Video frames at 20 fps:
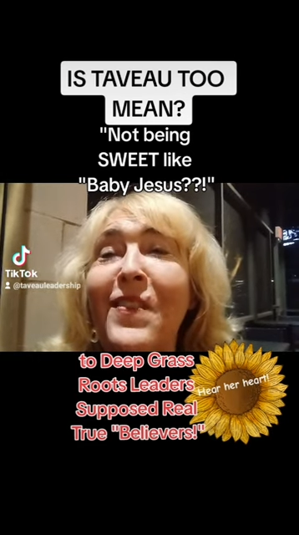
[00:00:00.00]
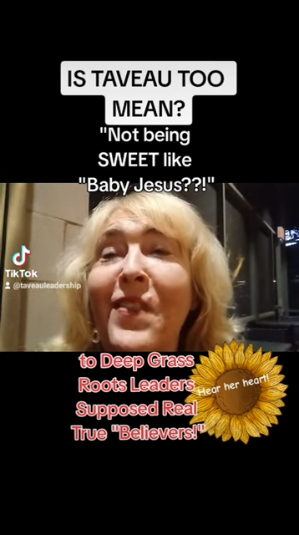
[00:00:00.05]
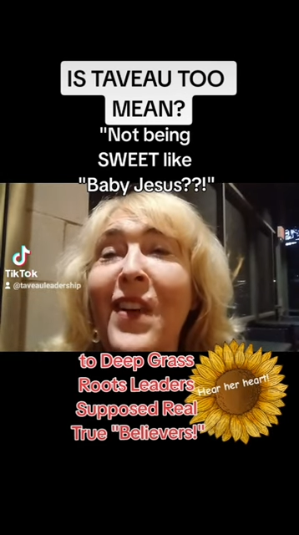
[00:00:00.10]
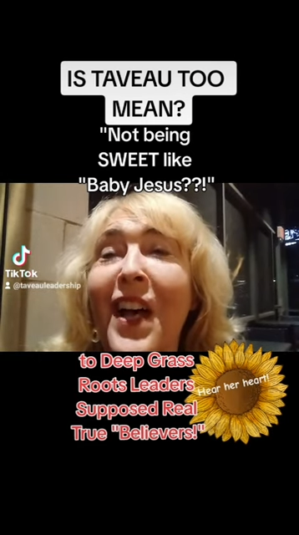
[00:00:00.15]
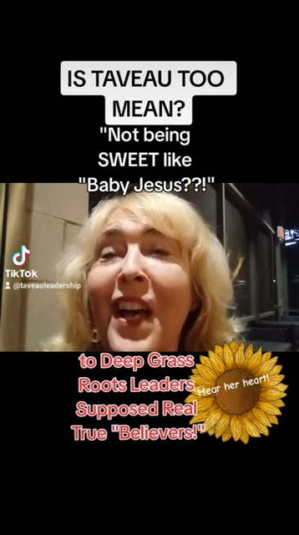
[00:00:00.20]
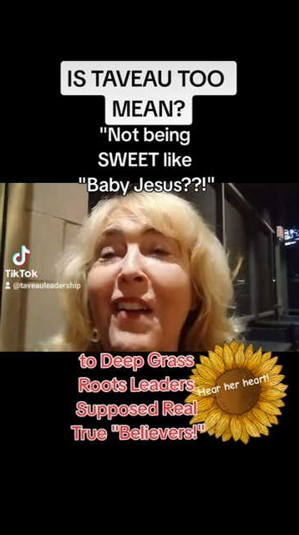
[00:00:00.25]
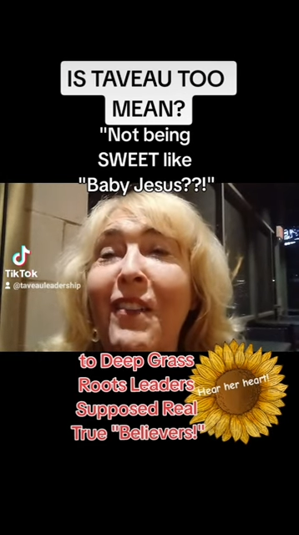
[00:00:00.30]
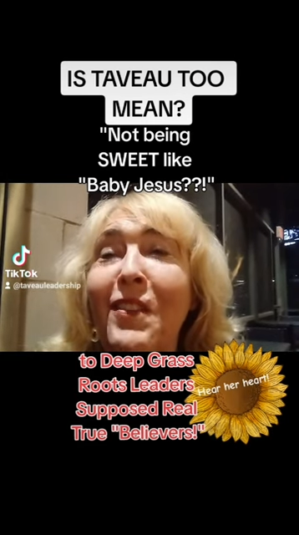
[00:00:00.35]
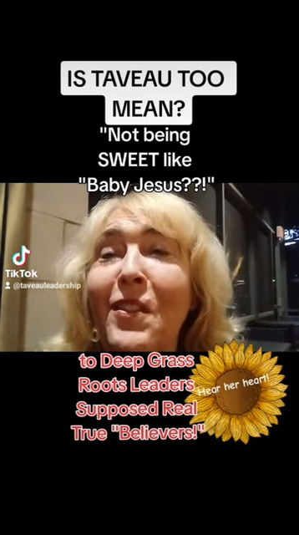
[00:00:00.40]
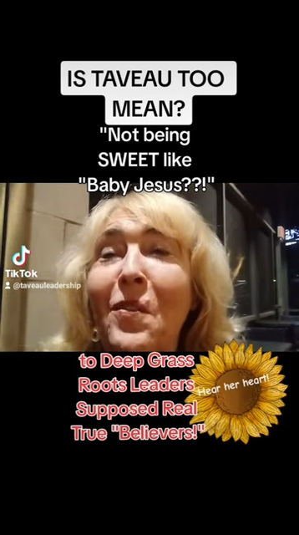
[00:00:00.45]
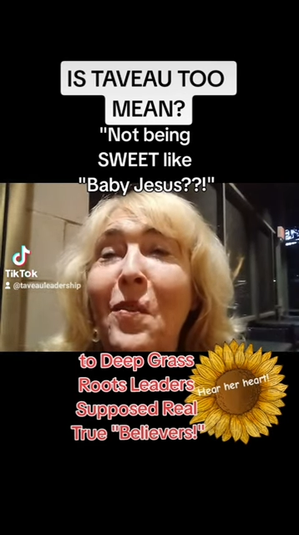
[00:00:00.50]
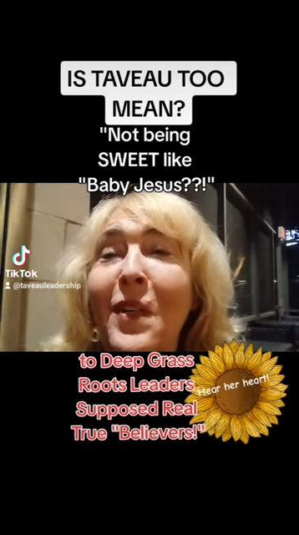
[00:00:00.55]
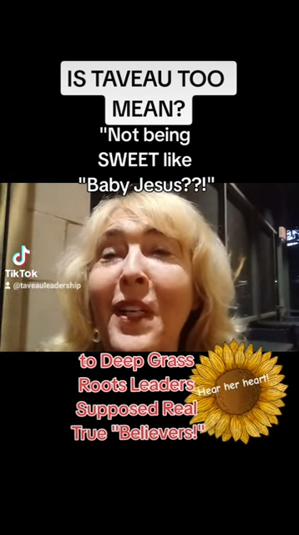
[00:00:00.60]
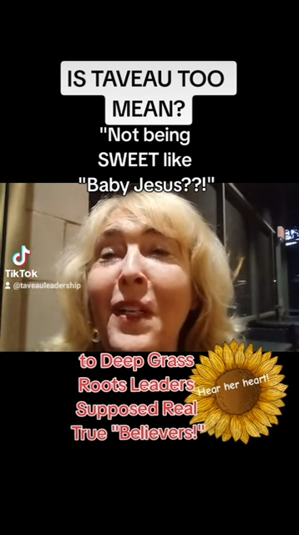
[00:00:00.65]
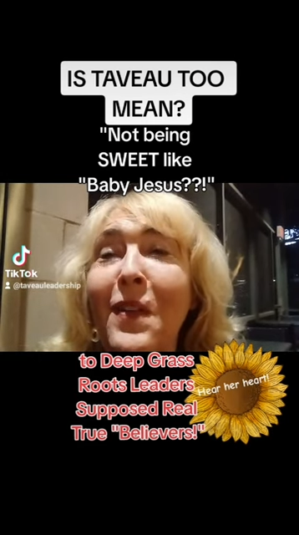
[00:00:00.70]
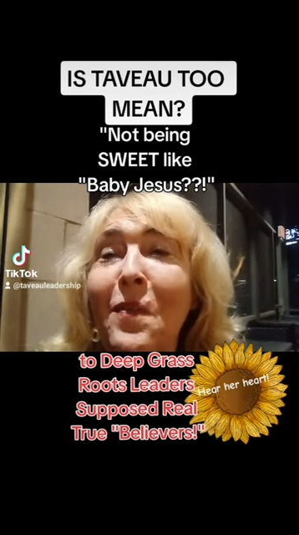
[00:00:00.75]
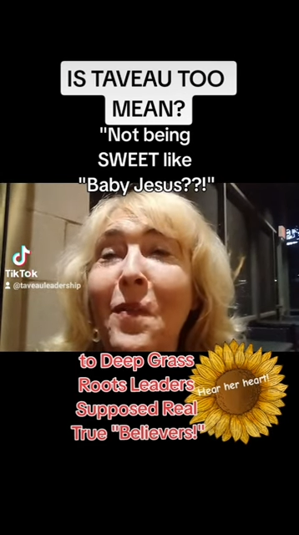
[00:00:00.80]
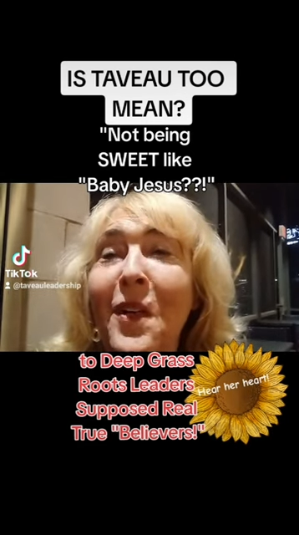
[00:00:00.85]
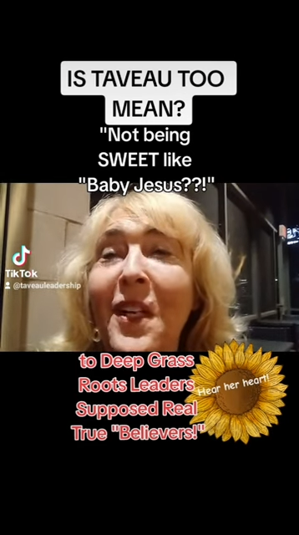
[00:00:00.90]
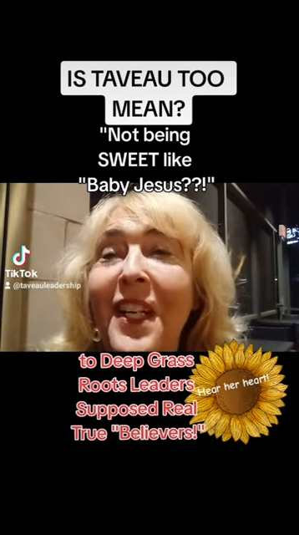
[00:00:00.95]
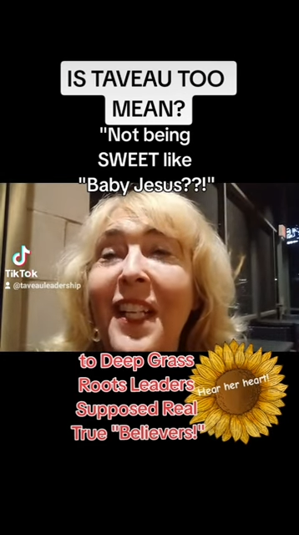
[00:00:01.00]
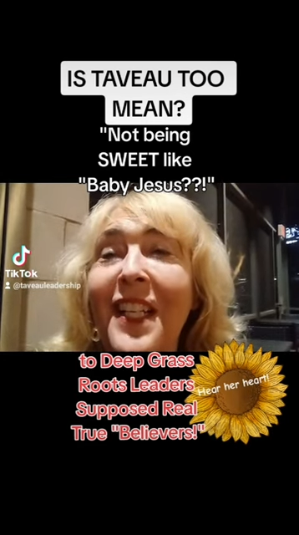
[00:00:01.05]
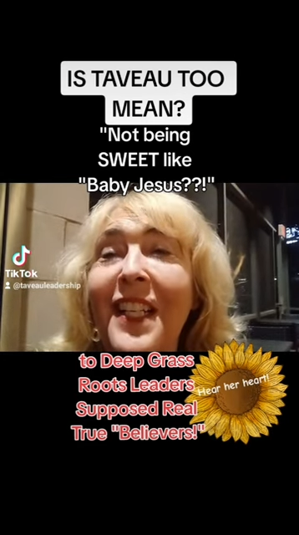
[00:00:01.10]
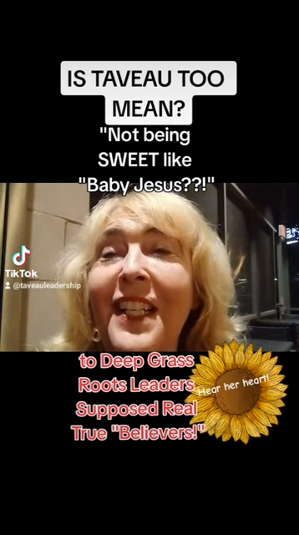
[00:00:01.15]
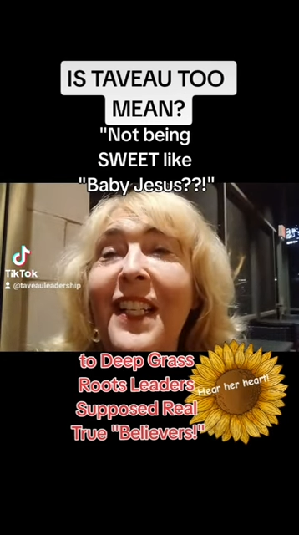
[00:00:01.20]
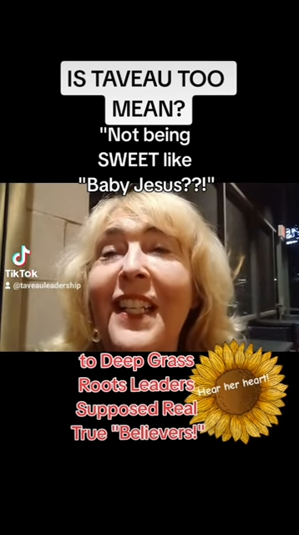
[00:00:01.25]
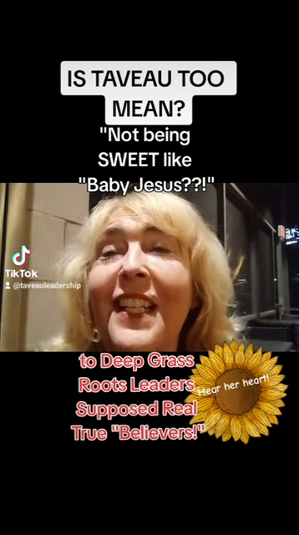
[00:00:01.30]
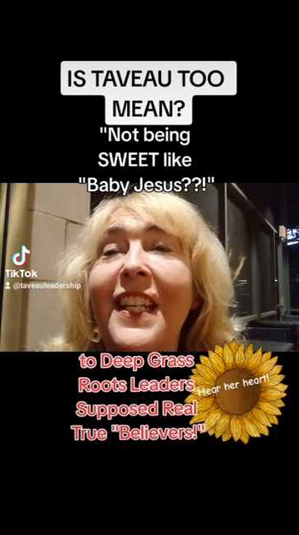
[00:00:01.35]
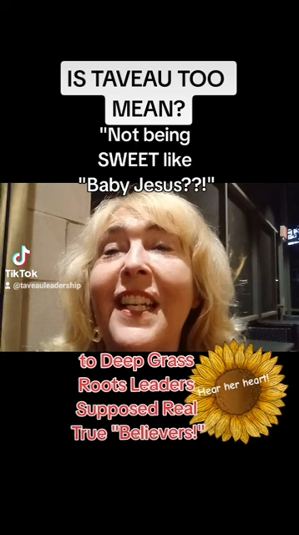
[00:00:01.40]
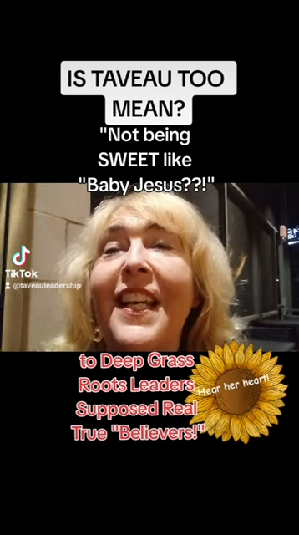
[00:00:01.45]
5:21
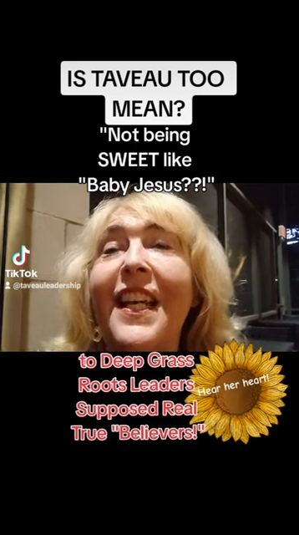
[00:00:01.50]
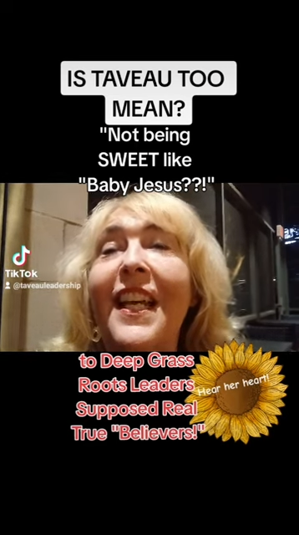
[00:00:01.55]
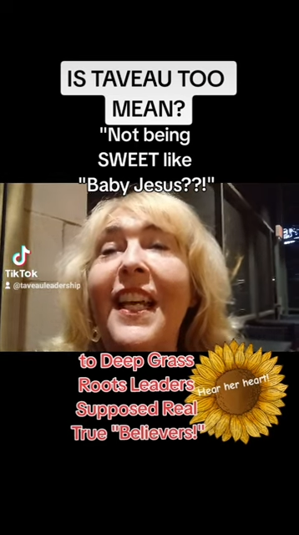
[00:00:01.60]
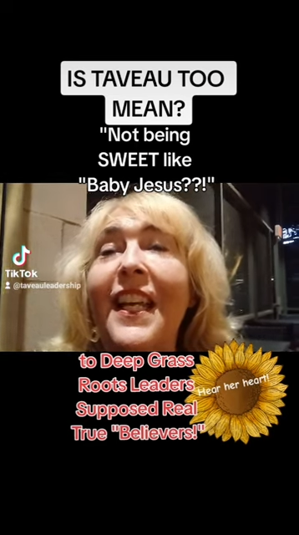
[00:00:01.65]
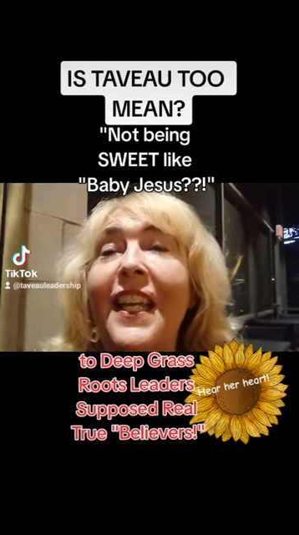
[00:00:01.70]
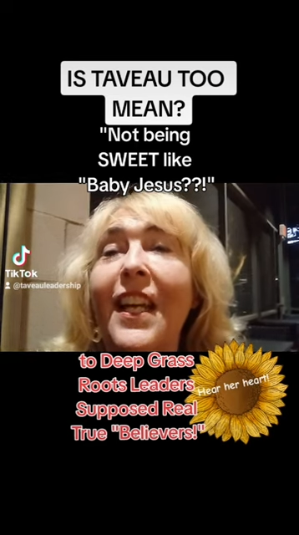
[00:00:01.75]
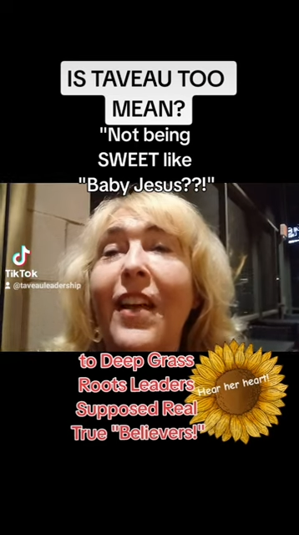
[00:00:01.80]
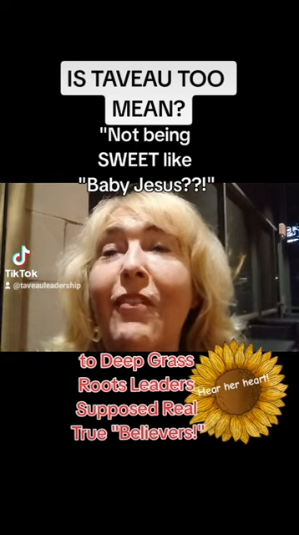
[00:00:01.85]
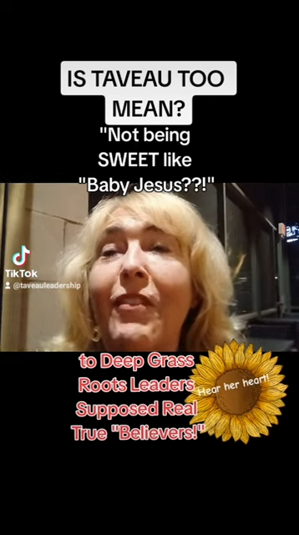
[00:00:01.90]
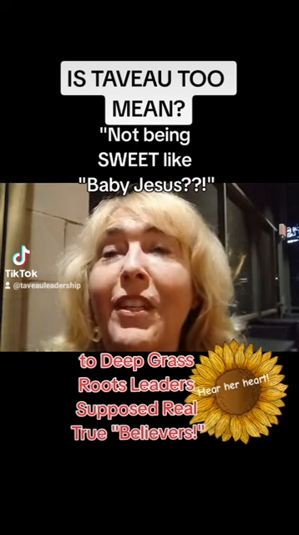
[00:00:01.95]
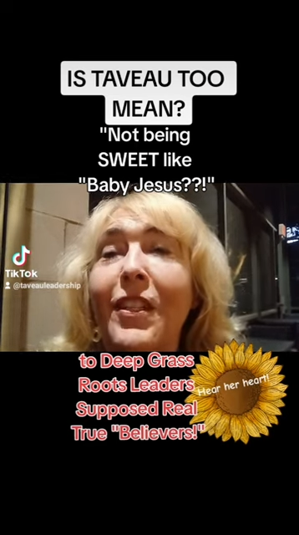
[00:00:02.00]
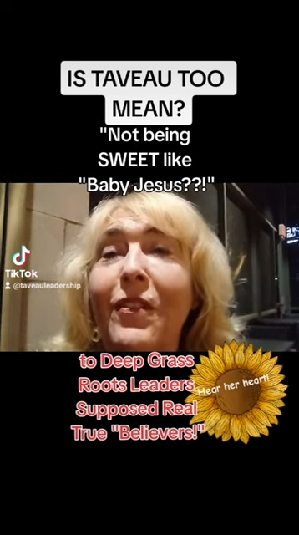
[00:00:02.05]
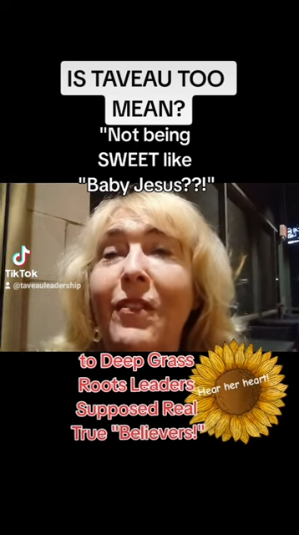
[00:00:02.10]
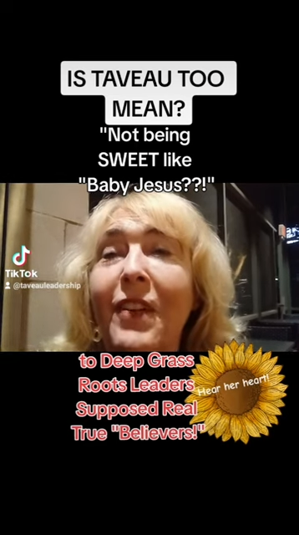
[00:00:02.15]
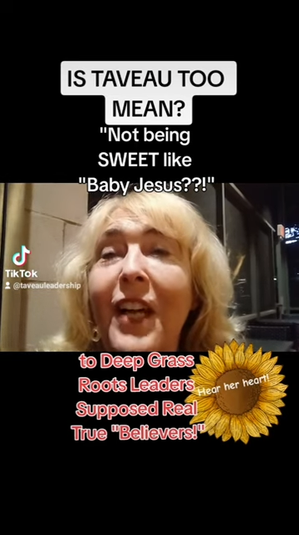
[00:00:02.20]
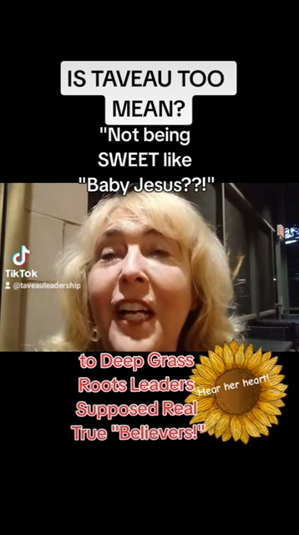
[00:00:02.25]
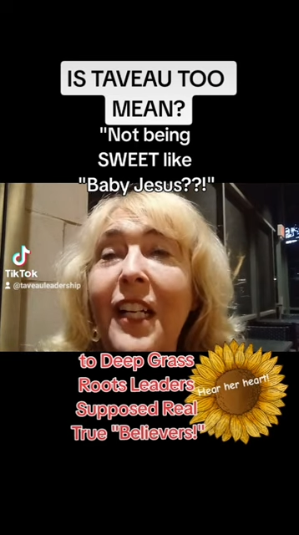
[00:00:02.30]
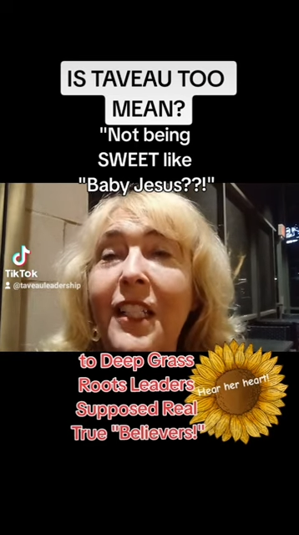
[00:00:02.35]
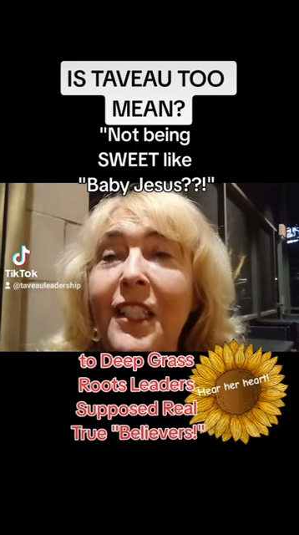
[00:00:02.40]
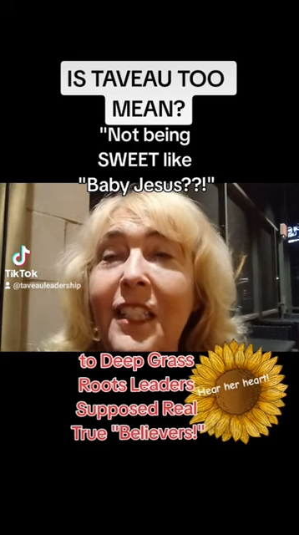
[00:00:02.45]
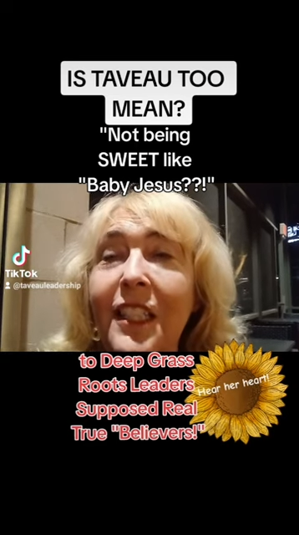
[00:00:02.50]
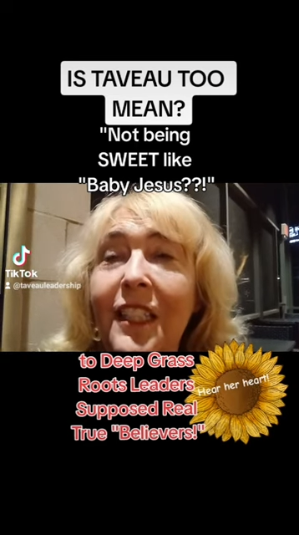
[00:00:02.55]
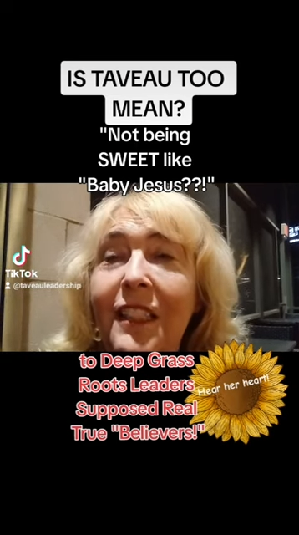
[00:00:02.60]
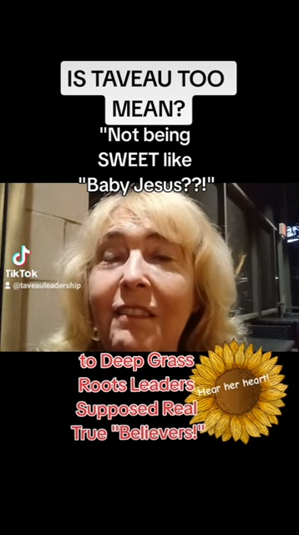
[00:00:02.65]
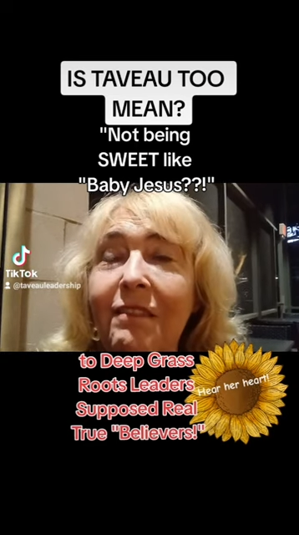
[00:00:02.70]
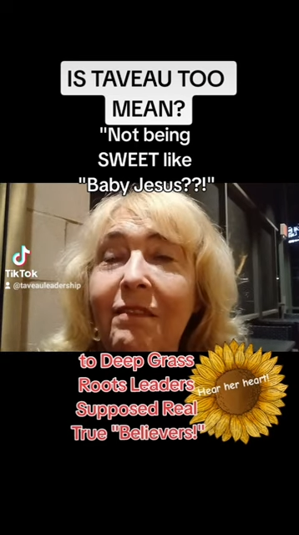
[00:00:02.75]
in every direction.